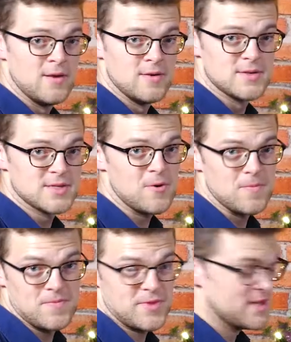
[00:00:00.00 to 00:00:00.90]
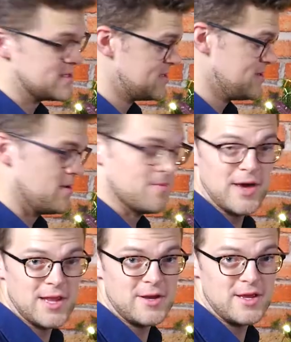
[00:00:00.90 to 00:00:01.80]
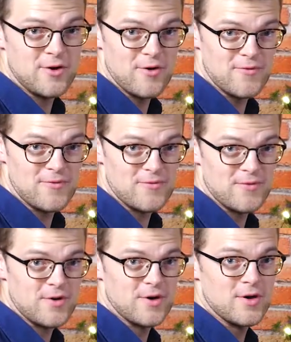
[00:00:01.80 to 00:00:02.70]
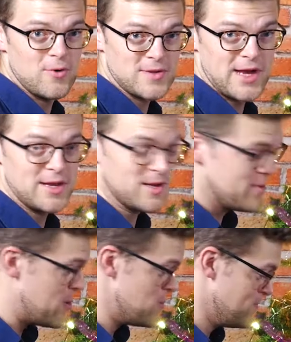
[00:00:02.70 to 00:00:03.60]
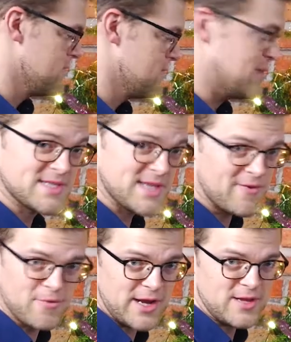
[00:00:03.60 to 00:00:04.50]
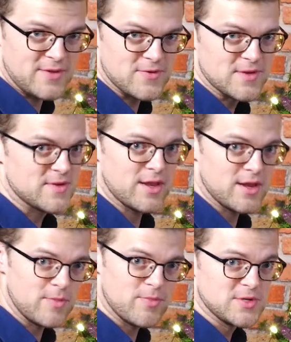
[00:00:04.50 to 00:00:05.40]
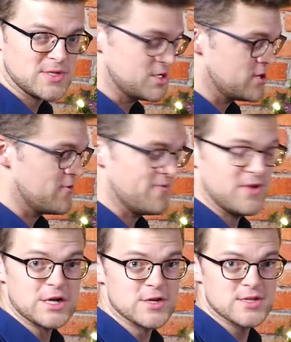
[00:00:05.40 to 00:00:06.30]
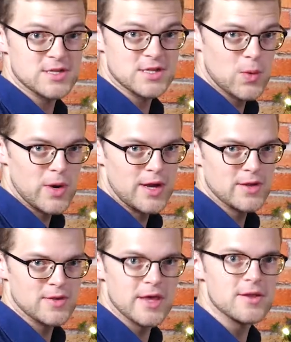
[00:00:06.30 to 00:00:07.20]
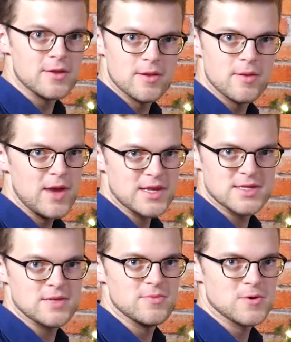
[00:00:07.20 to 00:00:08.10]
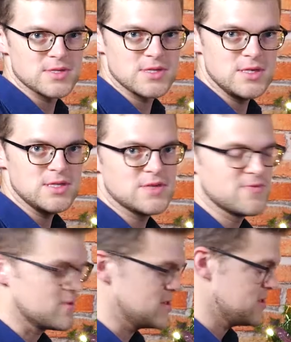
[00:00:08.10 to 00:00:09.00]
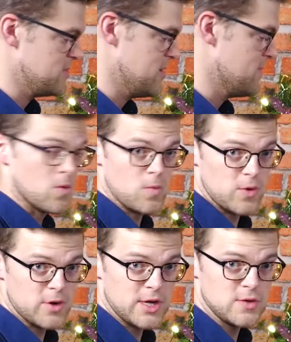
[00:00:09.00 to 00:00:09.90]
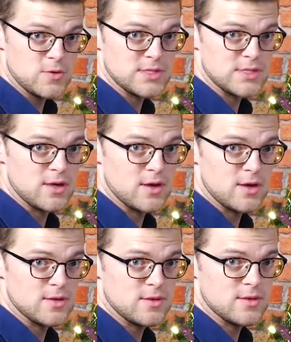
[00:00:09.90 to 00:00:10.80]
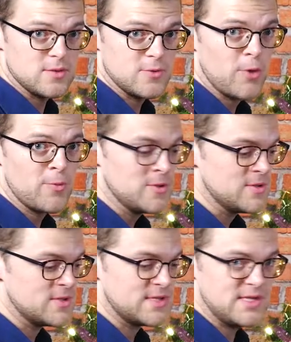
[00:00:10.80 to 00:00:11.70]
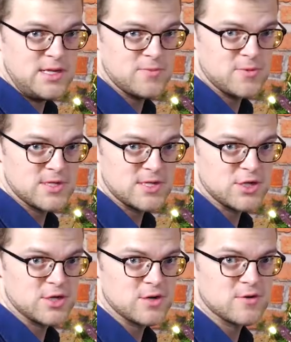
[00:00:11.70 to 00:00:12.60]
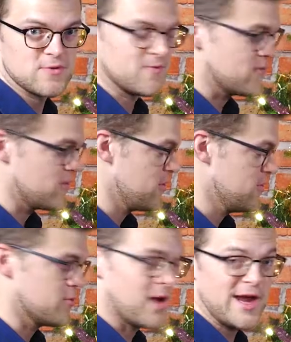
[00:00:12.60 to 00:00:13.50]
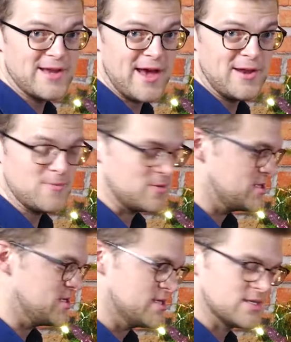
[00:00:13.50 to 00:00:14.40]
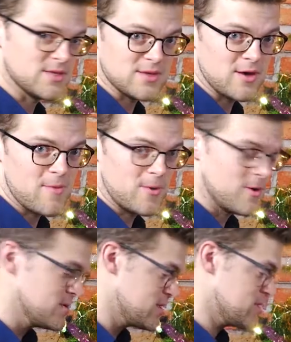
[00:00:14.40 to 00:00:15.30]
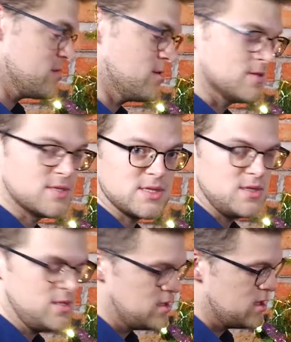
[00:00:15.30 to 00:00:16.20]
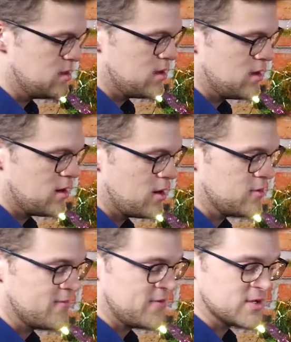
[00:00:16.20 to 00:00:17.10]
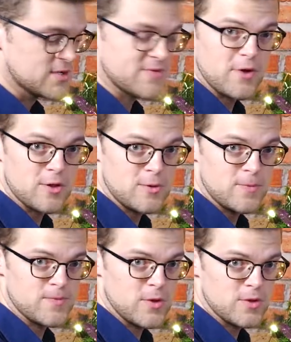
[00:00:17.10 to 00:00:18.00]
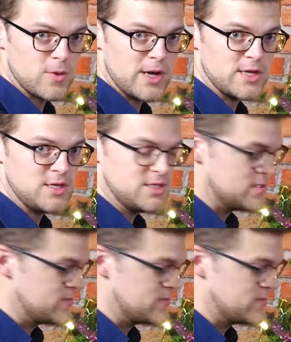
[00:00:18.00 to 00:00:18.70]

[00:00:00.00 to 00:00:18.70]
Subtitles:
So that's the melody of O Tannenbaum. Let's dive right into it and position our fingers in a way that makes it the most easy for us to play. We're gonna use the normal C position for the right hand, which is the thumb goes on the C and the other fingers follow on the white keys.